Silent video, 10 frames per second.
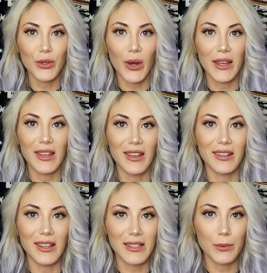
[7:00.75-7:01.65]
so I I
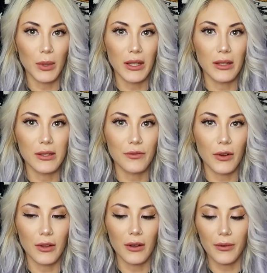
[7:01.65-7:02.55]
can explain this
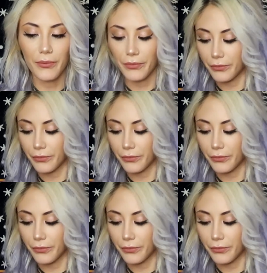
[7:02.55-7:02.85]
further.